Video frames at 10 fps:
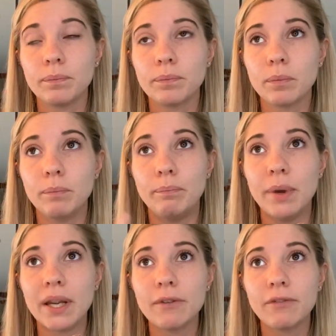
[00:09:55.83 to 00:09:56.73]

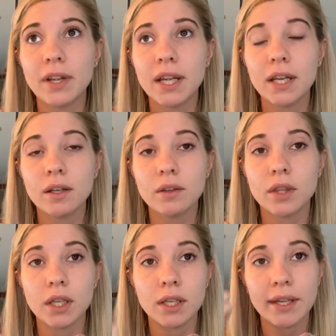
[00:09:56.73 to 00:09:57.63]
benefiting
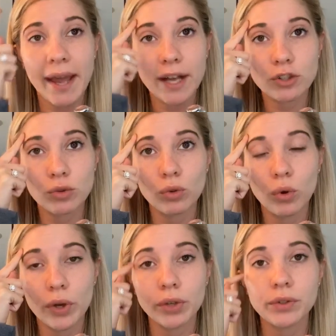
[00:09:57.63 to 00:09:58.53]
the natural
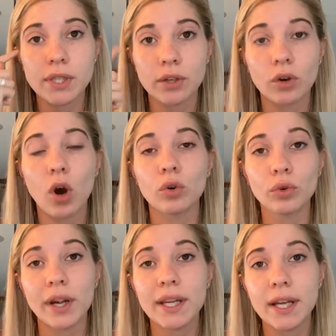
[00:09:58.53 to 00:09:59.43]
oils that are
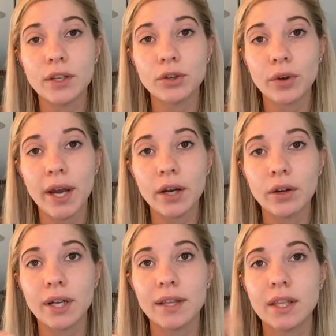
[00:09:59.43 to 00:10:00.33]
already in your hair.
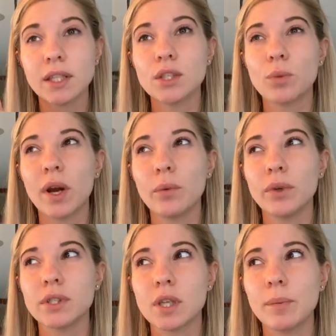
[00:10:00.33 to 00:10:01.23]
And I think that's why
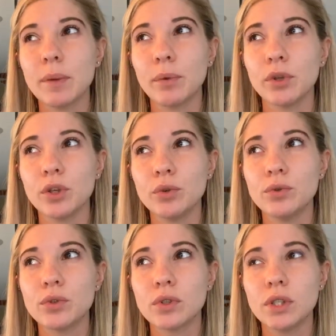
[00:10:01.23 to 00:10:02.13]
when some people
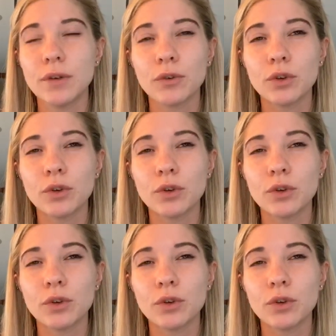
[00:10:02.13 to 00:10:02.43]
use different